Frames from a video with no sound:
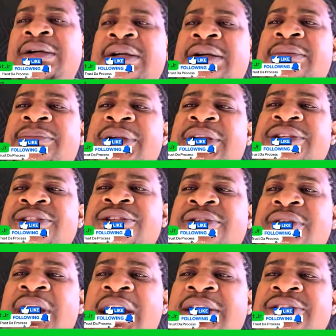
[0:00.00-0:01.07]
Make sure
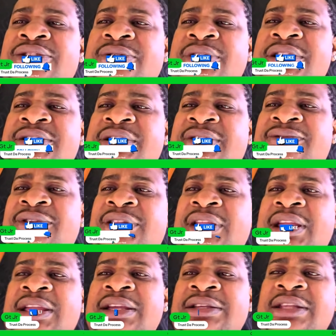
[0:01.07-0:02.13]
I address
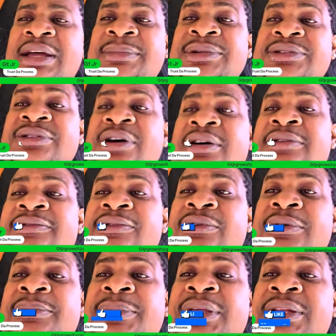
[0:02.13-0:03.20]
everything because I've been talking for
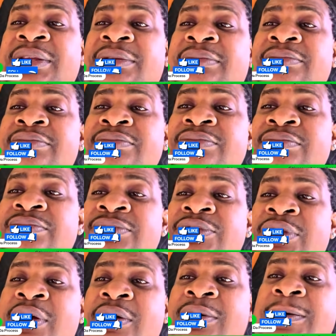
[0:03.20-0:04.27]
a minute.
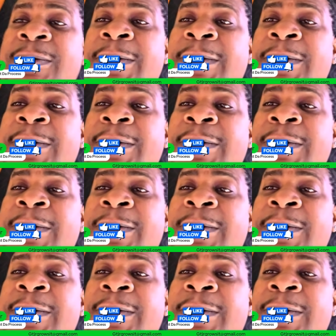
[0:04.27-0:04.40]
So